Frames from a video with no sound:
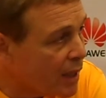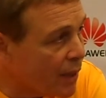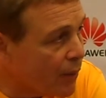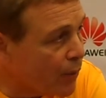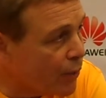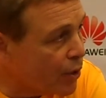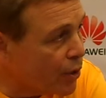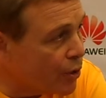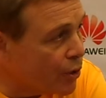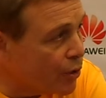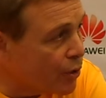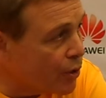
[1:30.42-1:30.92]
how
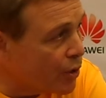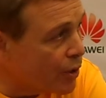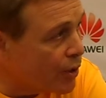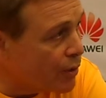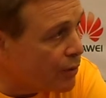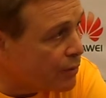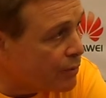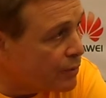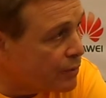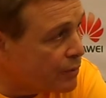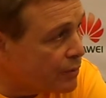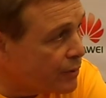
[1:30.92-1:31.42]
are we going to
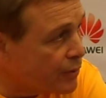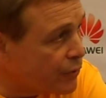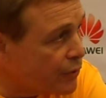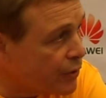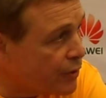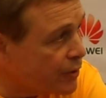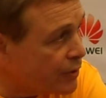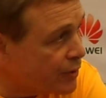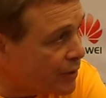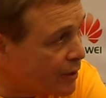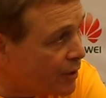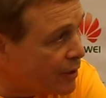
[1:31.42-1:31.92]
know if
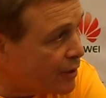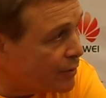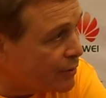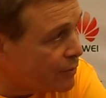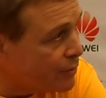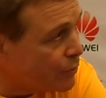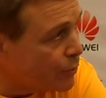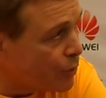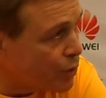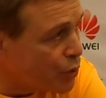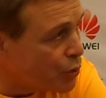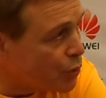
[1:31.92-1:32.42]
they're,
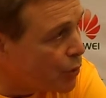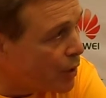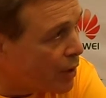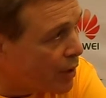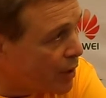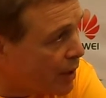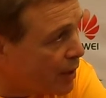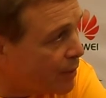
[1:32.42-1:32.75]
which one